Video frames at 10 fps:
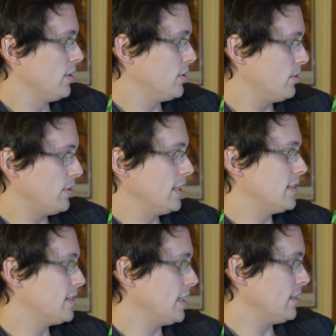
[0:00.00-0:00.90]
to the
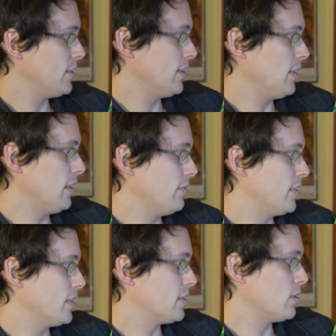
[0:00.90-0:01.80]
center of
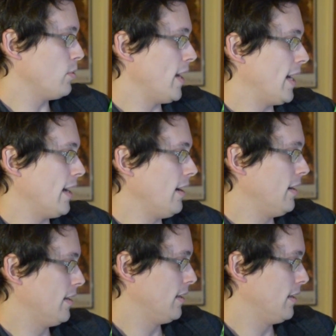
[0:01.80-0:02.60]
the square.